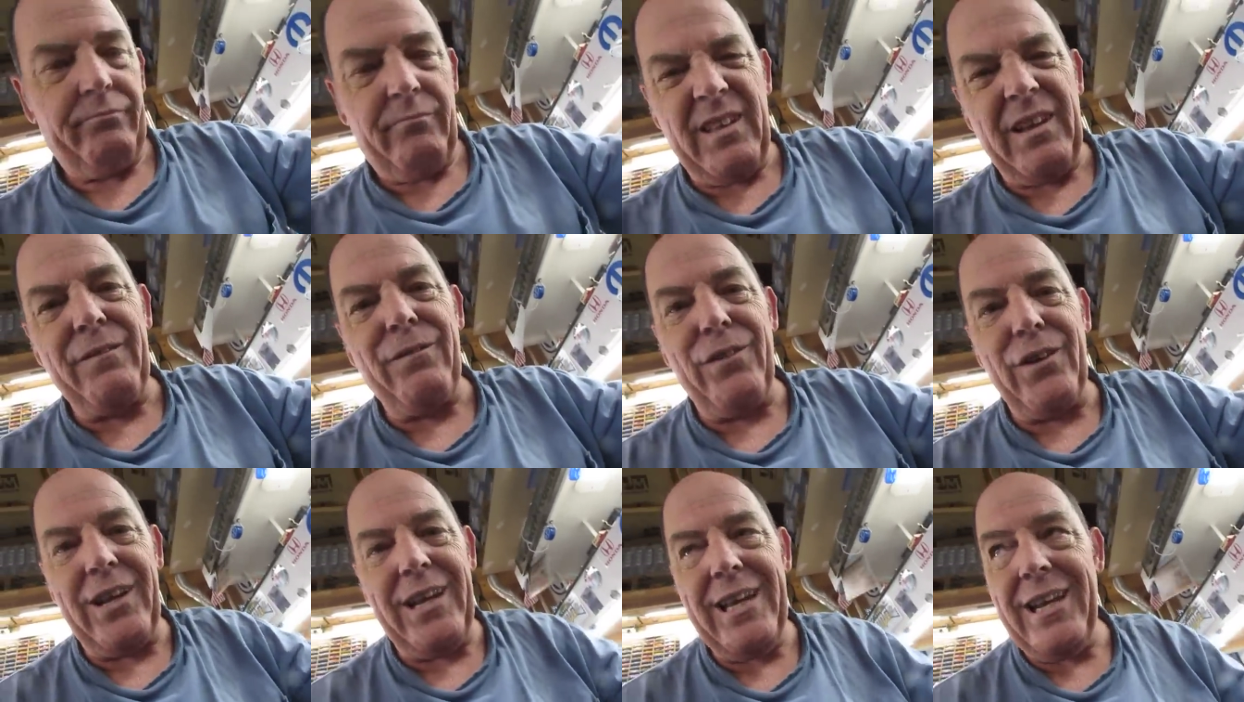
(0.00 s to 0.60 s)
Like,
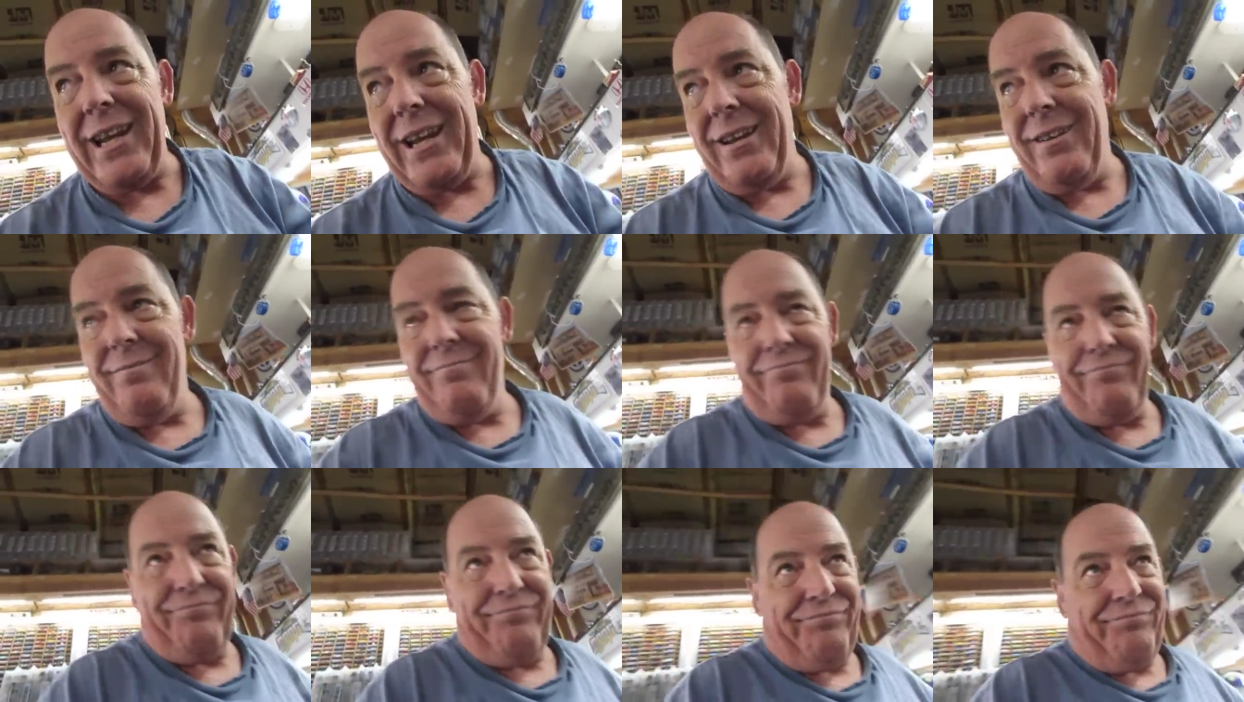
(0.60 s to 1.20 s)
forget it.
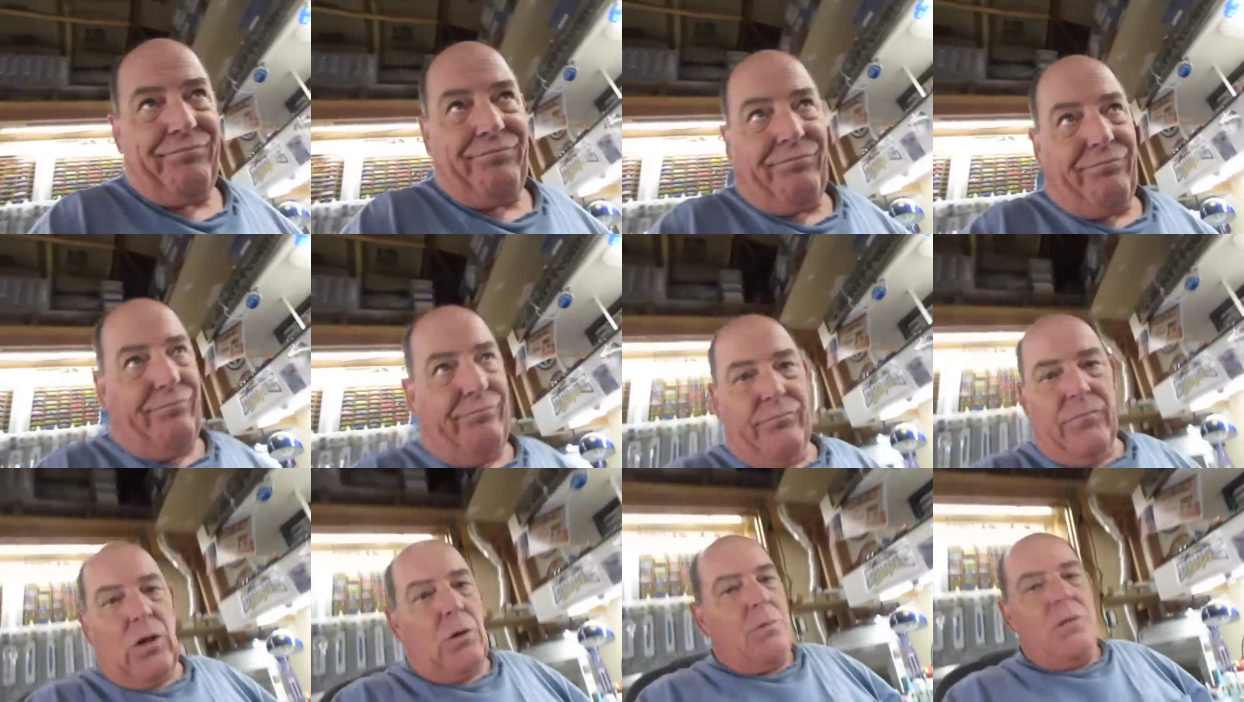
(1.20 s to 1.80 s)

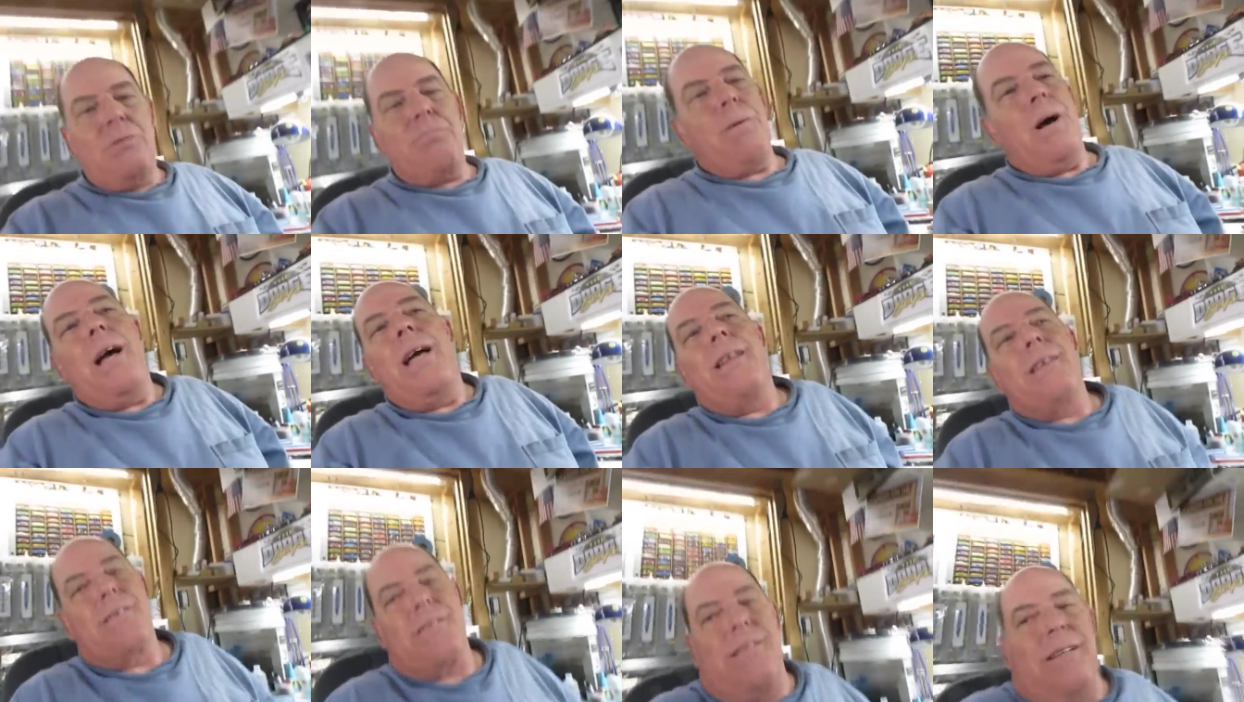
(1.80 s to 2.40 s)
Nobody's
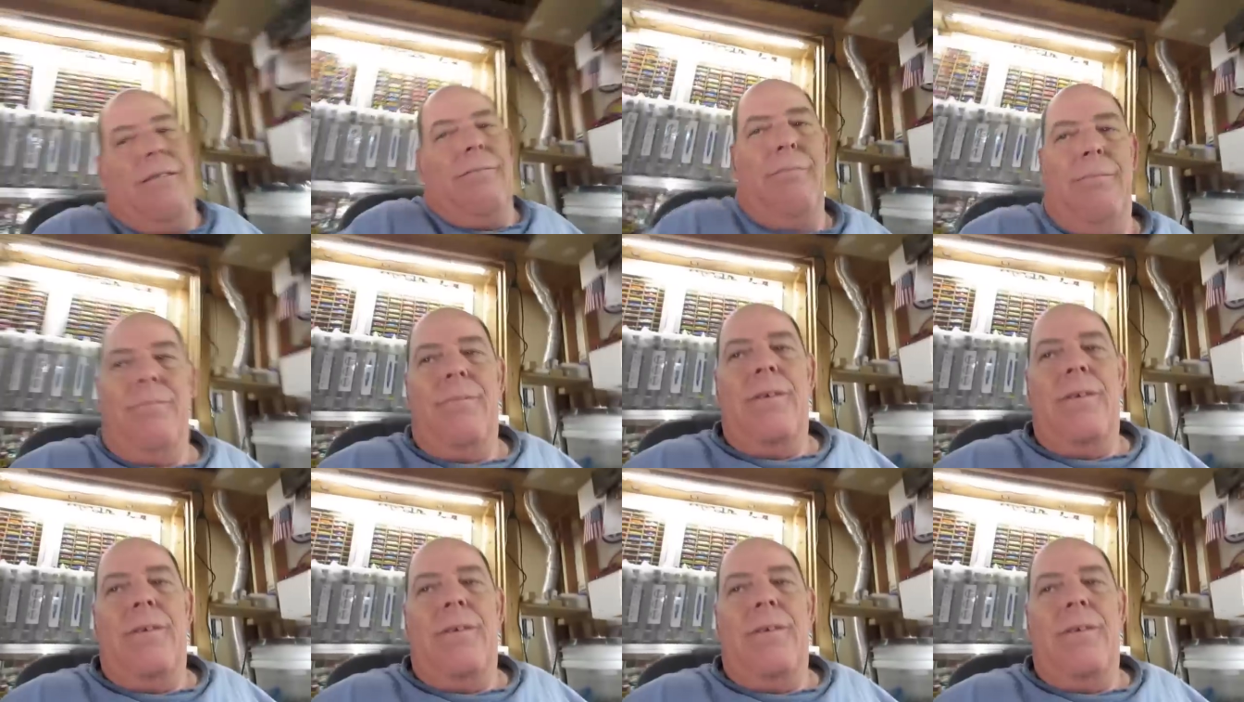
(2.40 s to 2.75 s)
buying this stuff.